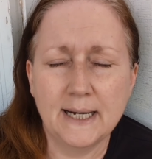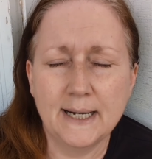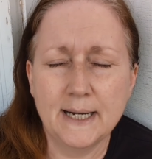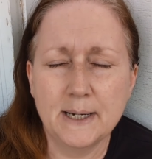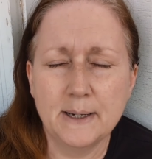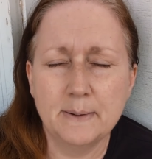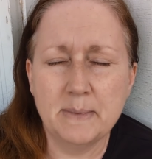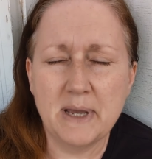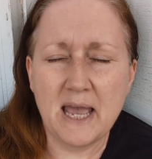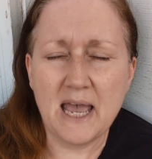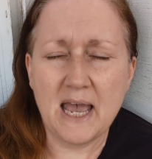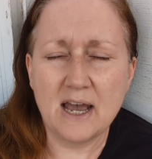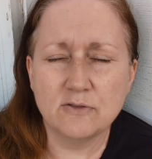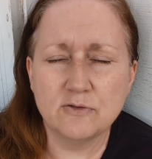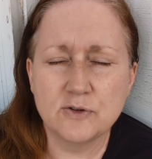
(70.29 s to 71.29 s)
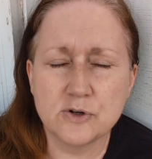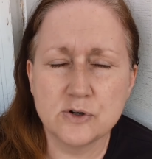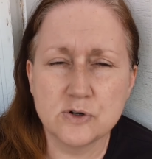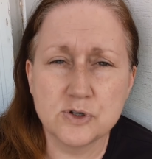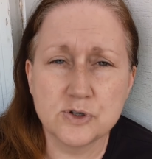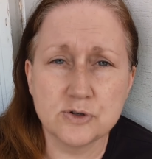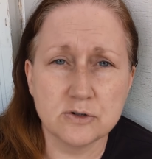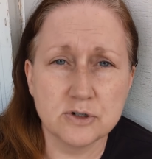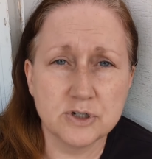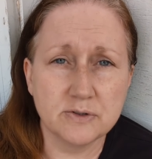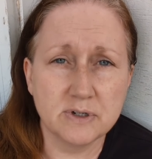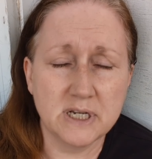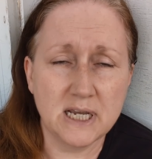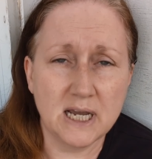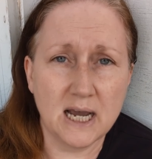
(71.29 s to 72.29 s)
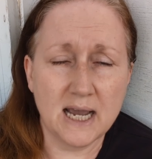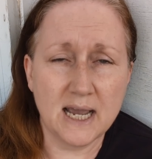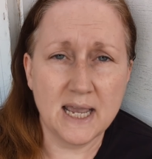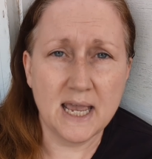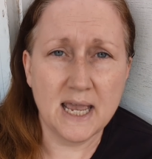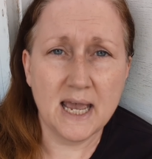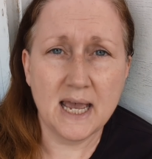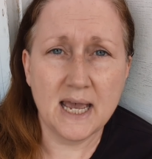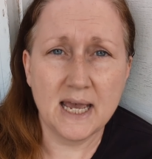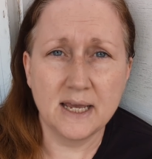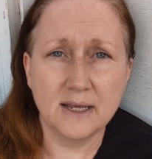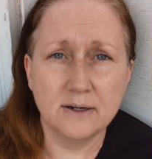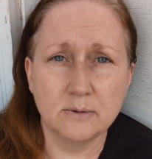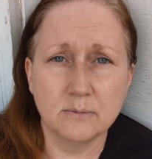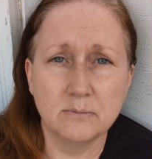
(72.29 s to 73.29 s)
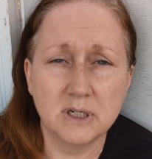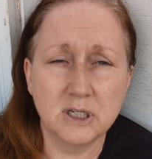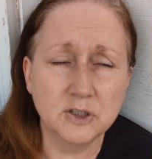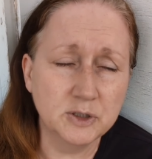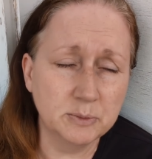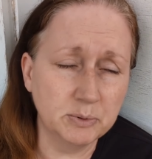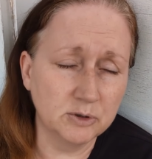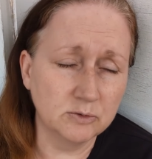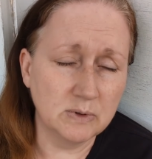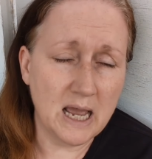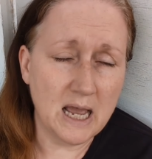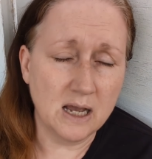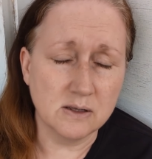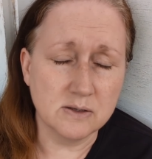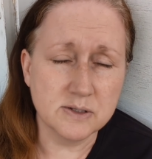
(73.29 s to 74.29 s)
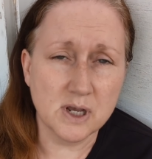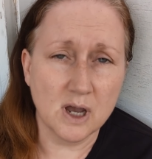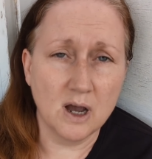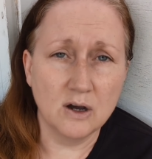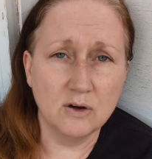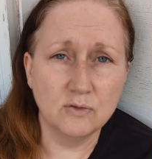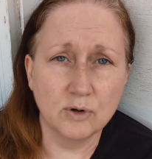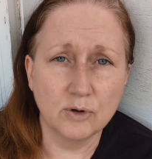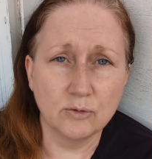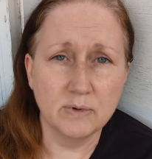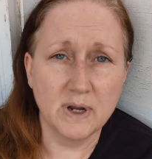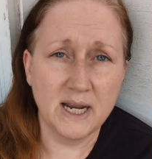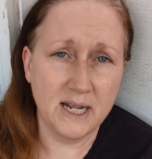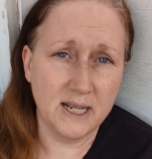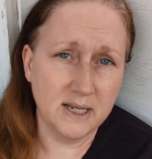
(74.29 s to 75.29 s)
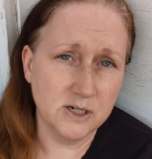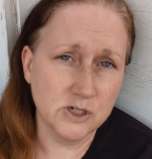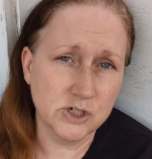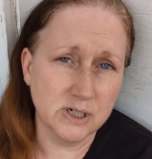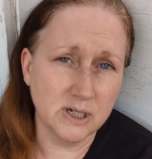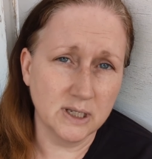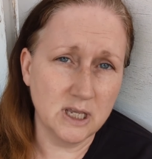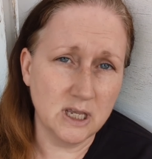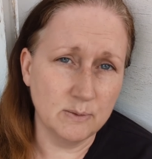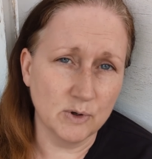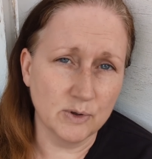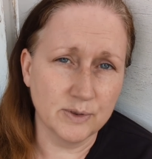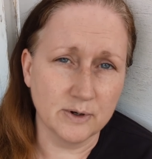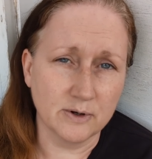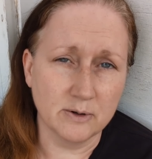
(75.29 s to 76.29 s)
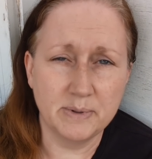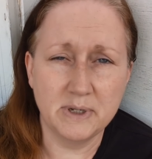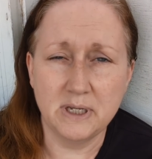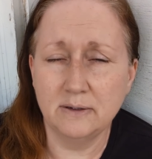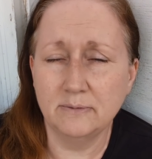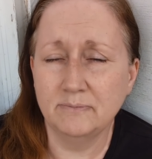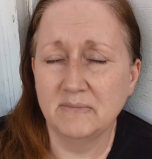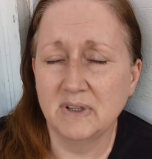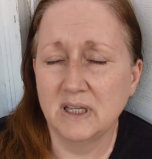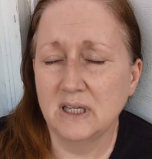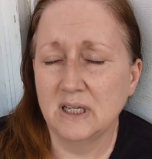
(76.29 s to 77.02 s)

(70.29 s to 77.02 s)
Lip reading: After surgery, I had multiple rounds of radiation and chemotherapy.